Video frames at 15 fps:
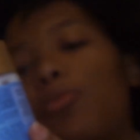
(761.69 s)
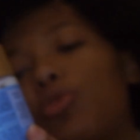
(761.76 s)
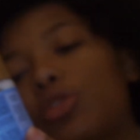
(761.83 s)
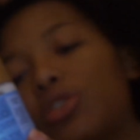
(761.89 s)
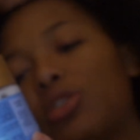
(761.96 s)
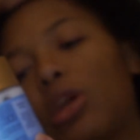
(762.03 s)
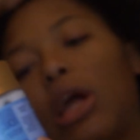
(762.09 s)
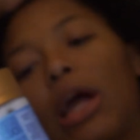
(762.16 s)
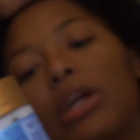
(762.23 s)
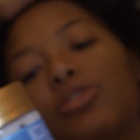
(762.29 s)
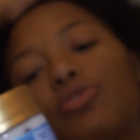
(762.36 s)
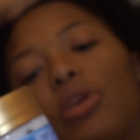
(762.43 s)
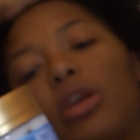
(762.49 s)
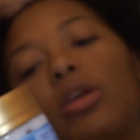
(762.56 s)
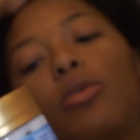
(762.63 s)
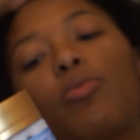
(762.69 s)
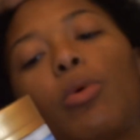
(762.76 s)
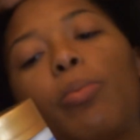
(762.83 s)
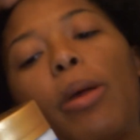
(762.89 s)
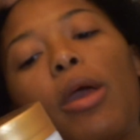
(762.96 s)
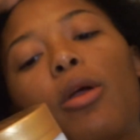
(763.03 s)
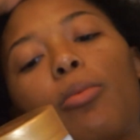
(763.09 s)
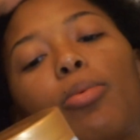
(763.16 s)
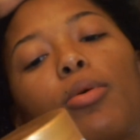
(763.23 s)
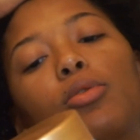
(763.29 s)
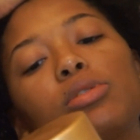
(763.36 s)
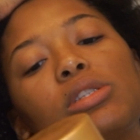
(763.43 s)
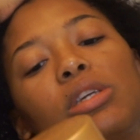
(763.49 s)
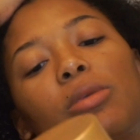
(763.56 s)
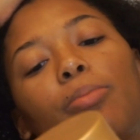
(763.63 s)
Moisture Hydrate Repair
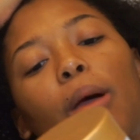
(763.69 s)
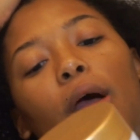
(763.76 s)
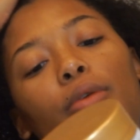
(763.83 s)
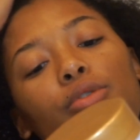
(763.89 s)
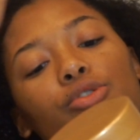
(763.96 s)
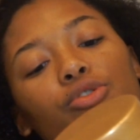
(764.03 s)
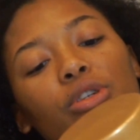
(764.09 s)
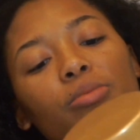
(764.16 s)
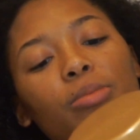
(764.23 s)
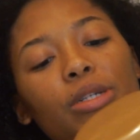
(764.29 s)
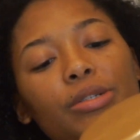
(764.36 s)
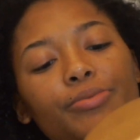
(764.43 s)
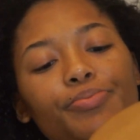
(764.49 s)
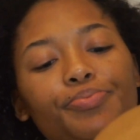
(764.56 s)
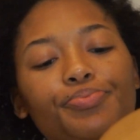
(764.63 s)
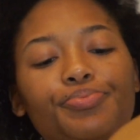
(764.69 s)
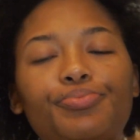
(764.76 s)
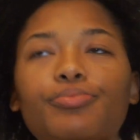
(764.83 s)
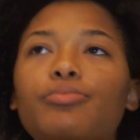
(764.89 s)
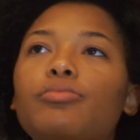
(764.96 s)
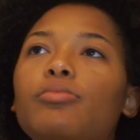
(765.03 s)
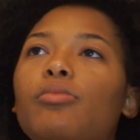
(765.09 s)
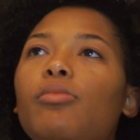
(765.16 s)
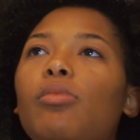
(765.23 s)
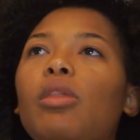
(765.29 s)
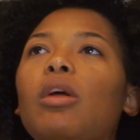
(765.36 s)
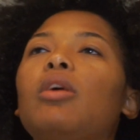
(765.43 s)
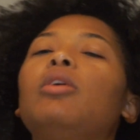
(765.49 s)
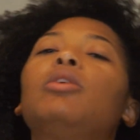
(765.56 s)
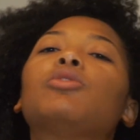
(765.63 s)
Protein Power Treatment.
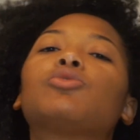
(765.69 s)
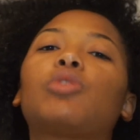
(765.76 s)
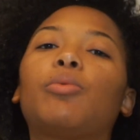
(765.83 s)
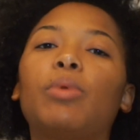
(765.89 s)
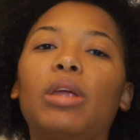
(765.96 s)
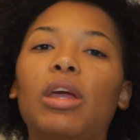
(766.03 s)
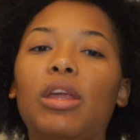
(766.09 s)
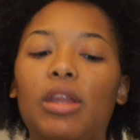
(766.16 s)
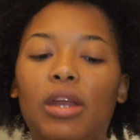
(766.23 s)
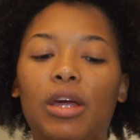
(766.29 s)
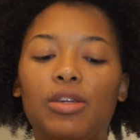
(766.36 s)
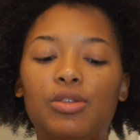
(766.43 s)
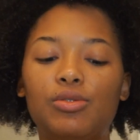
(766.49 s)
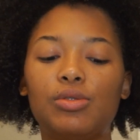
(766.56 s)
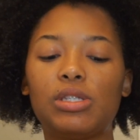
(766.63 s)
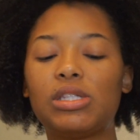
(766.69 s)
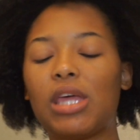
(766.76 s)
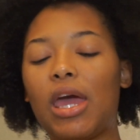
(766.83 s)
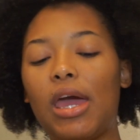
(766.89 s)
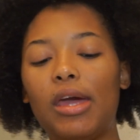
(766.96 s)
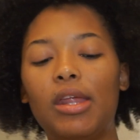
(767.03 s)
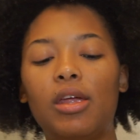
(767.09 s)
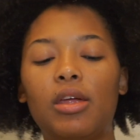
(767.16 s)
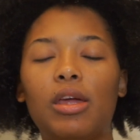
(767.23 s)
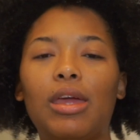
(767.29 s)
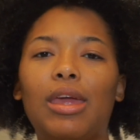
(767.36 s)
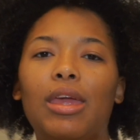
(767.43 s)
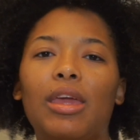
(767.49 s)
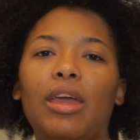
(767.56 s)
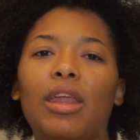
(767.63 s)
So I went ahead and I used that,
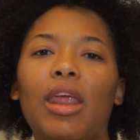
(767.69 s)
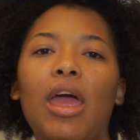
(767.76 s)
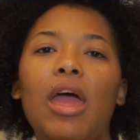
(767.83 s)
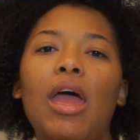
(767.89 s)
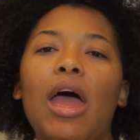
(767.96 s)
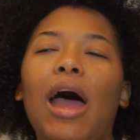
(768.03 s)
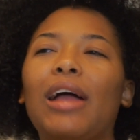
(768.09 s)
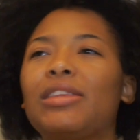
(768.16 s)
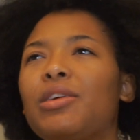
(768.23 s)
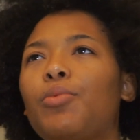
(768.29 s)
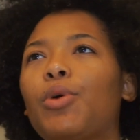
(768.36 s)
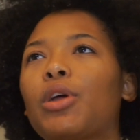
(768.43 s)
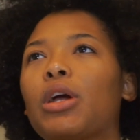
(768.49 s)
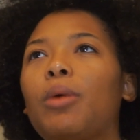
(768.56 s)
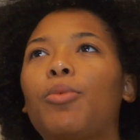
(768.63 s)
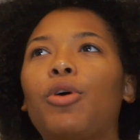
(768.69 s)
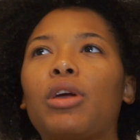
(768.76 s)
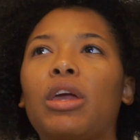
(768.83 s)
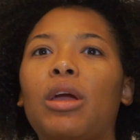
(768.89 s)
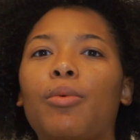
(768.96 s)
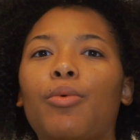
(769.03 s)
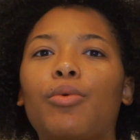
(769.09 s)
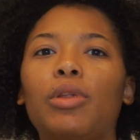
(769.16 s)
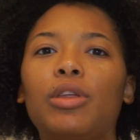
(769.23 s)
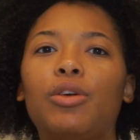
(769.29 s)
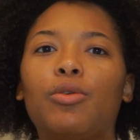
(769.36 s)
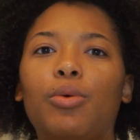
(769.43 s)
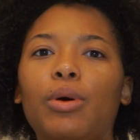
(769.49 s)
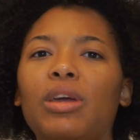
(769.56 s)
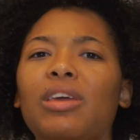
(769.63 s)
and I did want to come on camera really
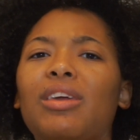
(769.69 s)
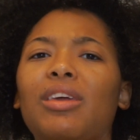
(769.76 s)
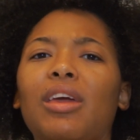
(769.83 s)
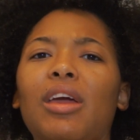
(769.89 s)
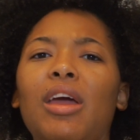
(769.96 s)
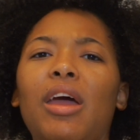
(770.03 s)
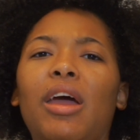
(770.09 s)
quick